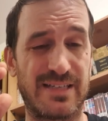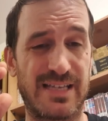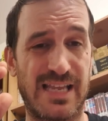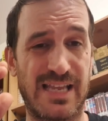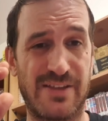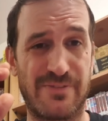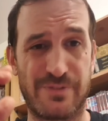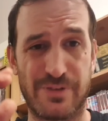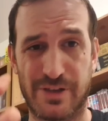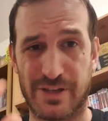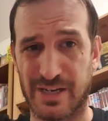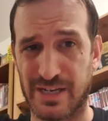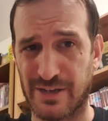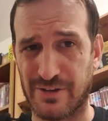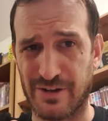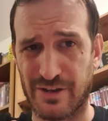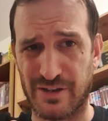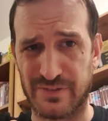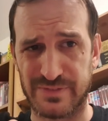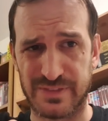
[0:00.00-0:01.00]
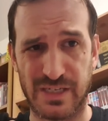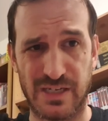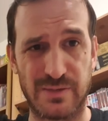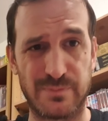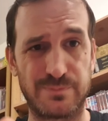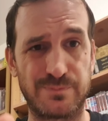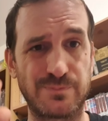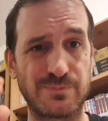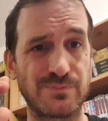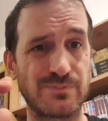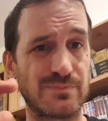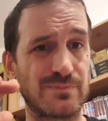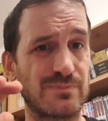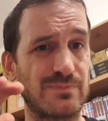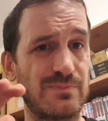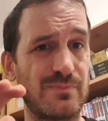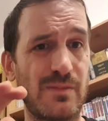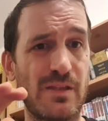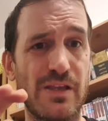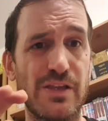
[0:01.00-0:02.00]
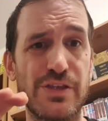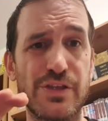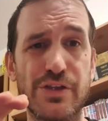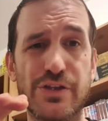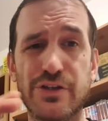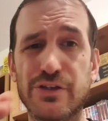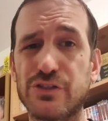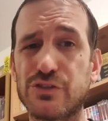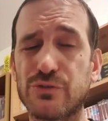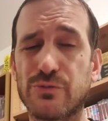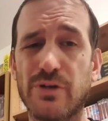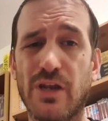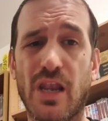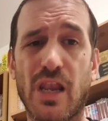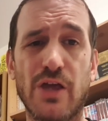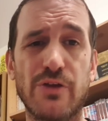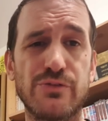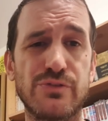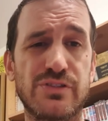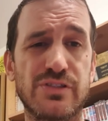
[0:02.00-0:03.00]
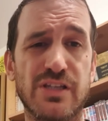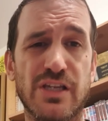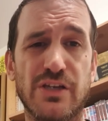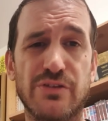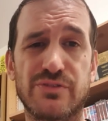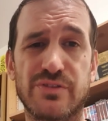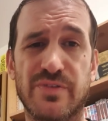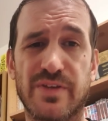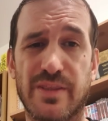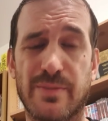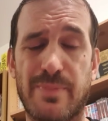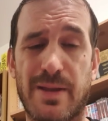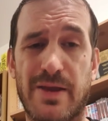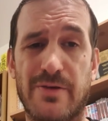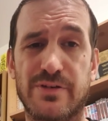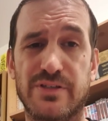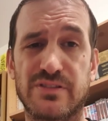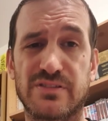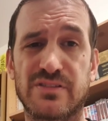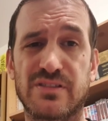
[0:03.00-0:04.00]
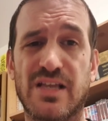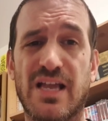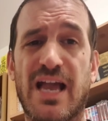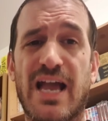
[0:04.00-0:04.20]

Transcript: if you're going to go on half term you're going to join loads and loads of other parents